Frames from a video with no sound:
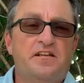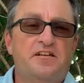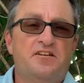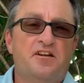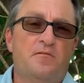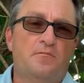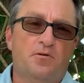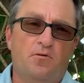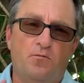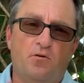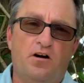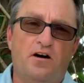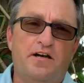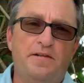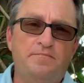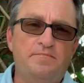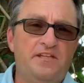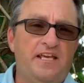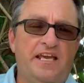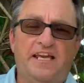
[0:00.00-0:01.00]
Number
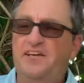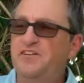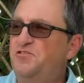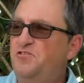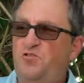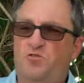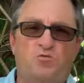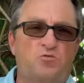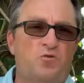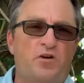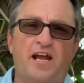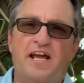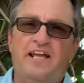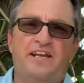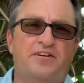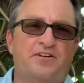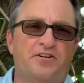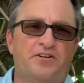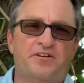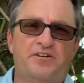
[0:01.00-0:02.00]
one, he is
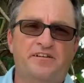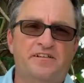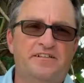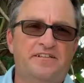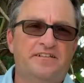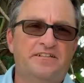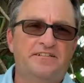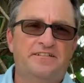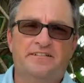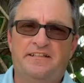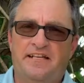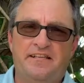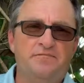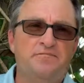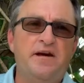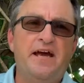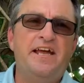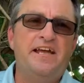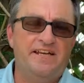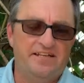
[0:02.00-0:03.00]
greater
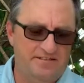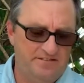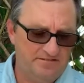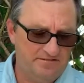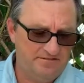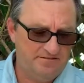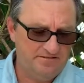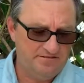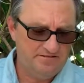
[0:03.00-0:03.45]
than man.